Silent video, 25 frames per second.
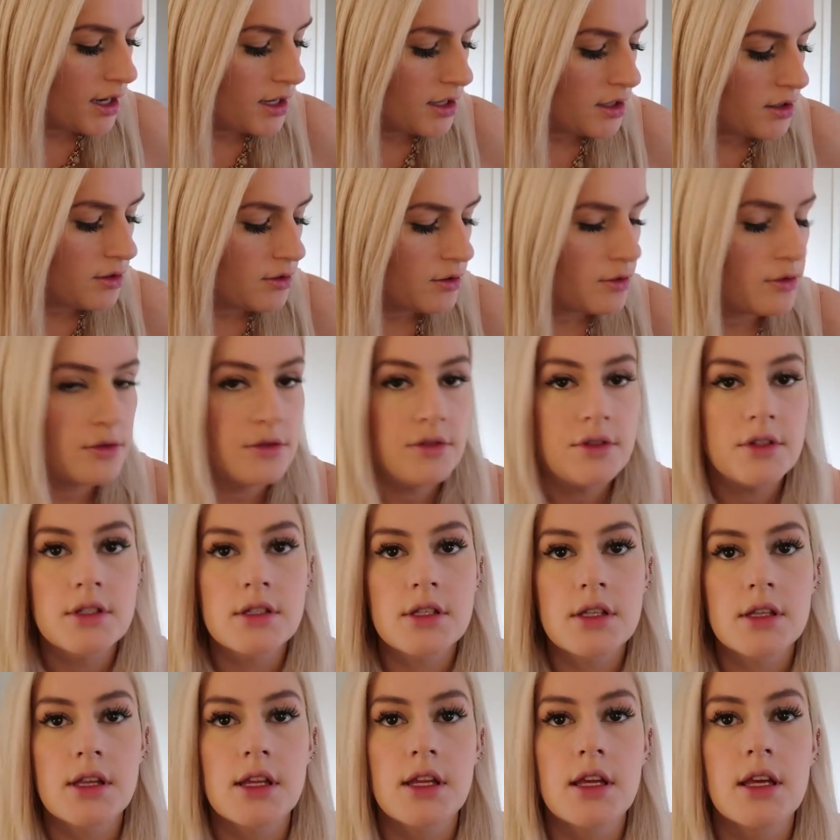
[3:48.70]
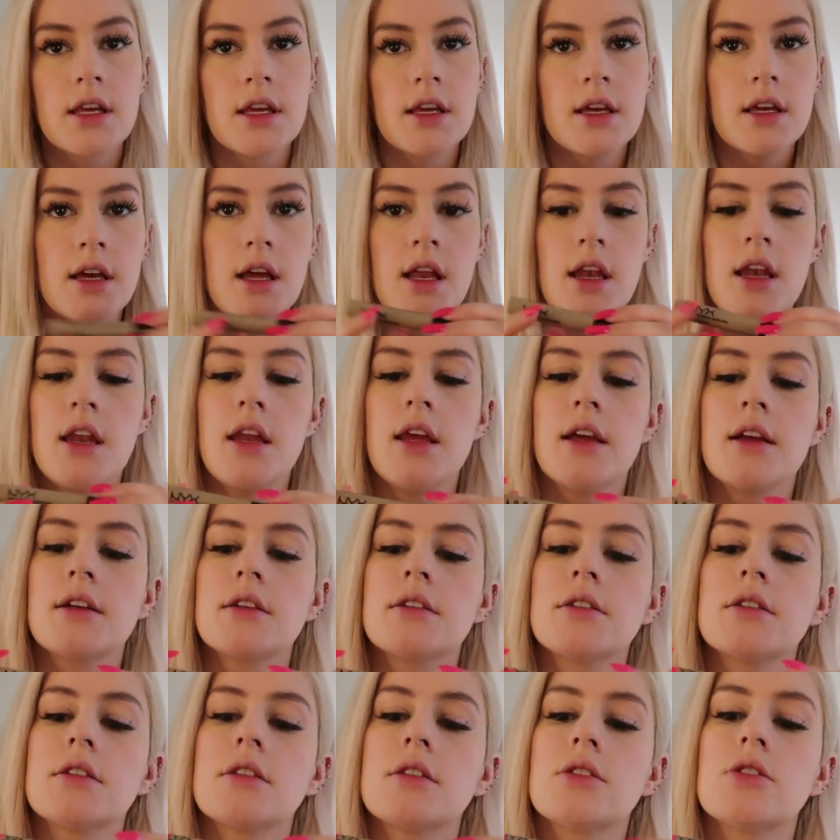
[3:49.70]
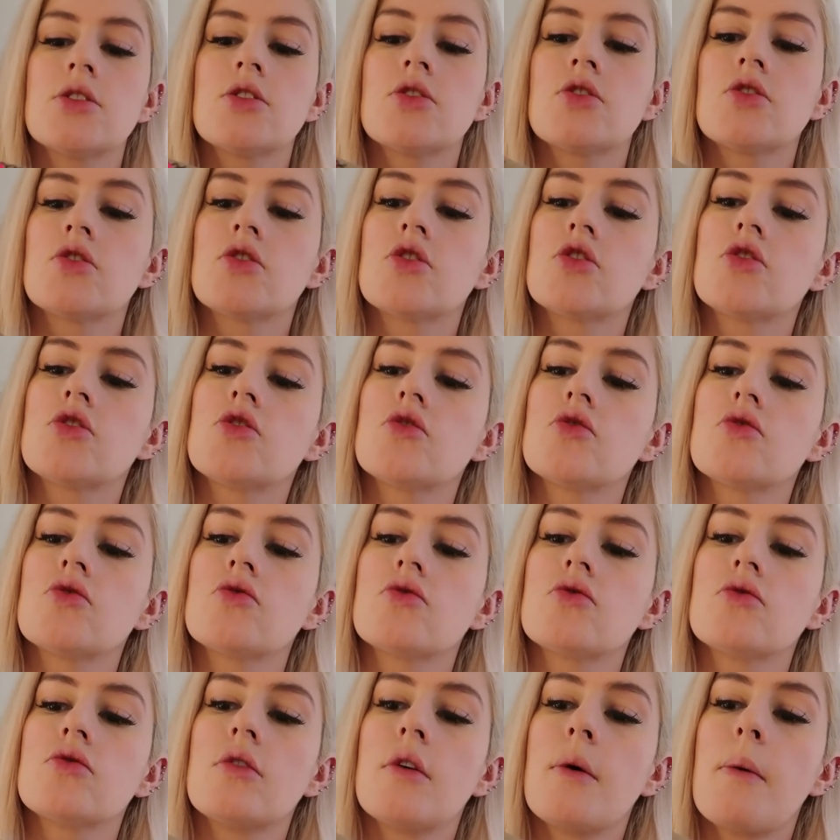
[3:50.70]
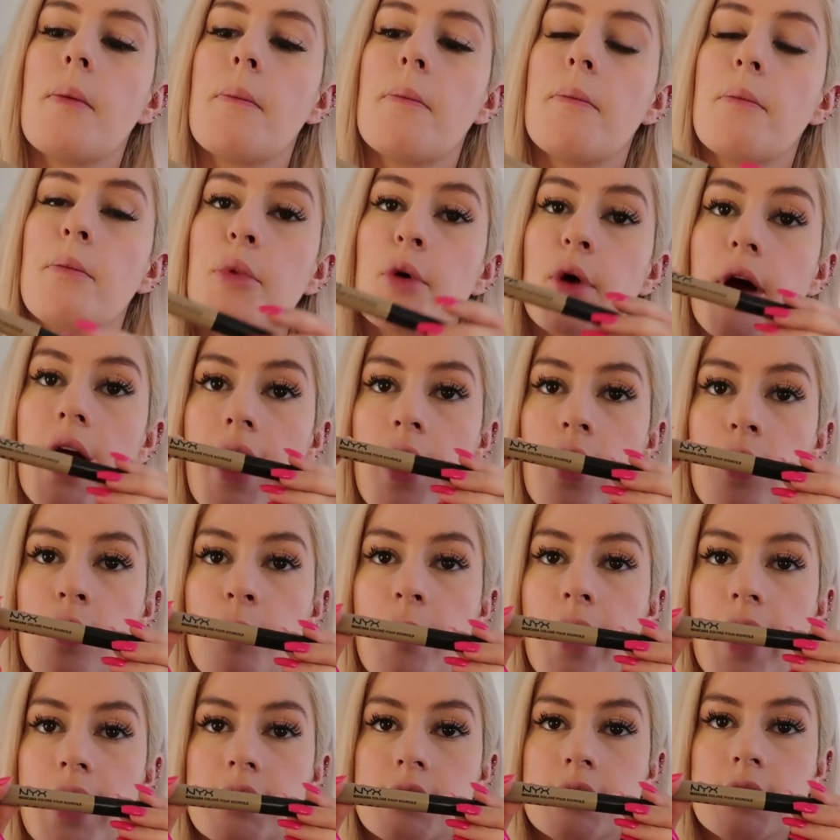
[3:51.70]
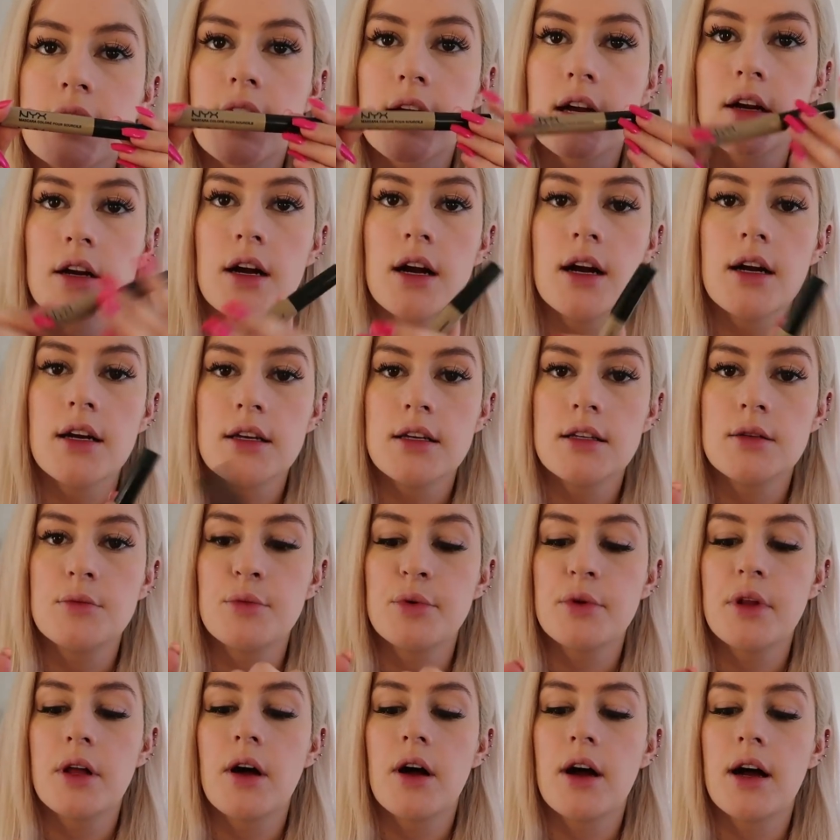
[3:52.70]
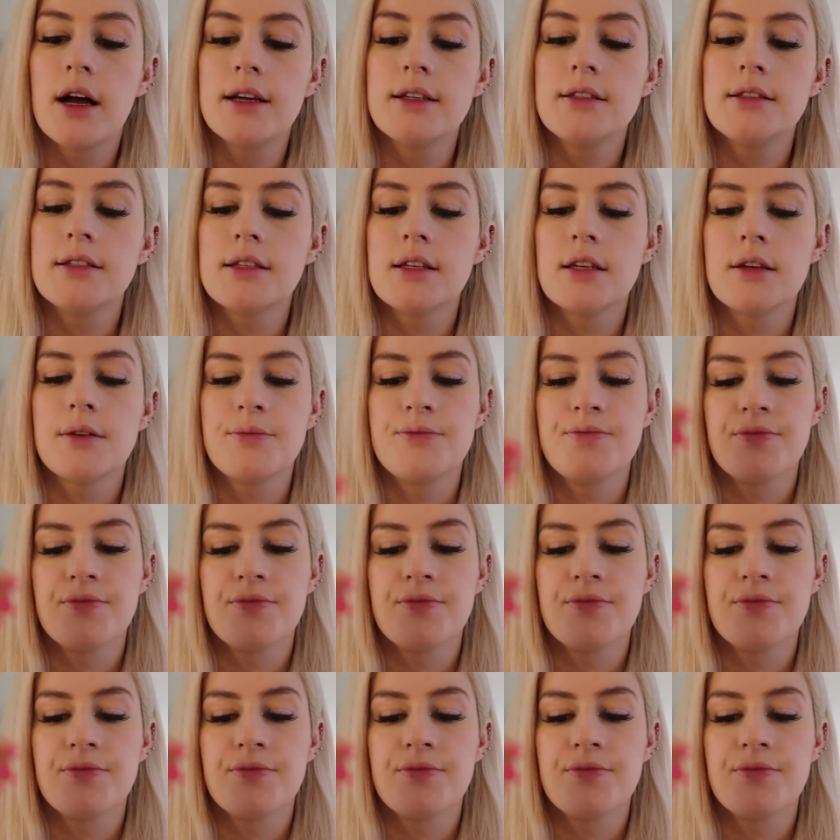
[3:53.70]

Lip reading: I use the NYX Brow Mascara in Blonde.